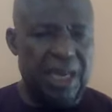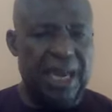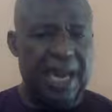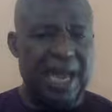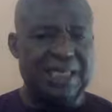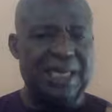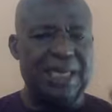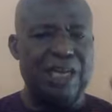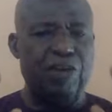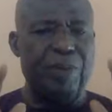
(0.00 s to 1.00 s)
Ask that
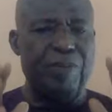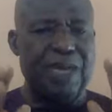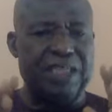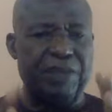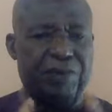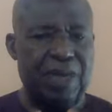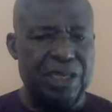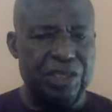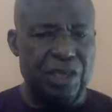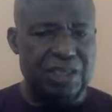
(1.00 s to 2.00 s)
he will be merciful and
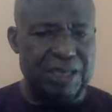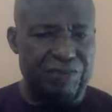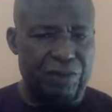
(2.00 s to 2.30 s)
just and